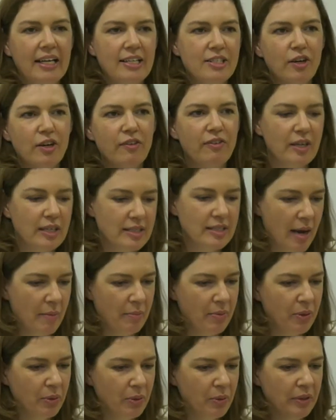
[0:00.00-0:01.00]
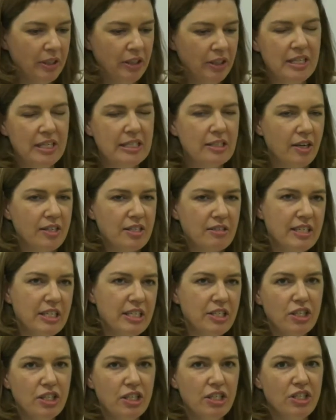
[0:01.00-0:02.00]
So for example, there's lots of
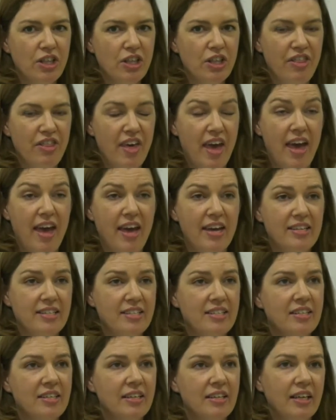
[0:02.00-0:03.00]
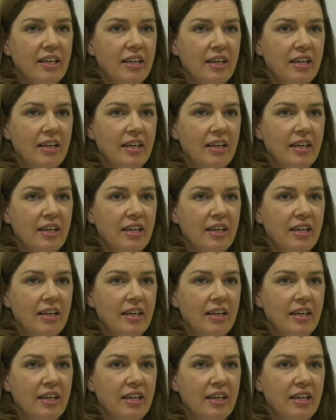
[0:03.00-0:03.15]
research that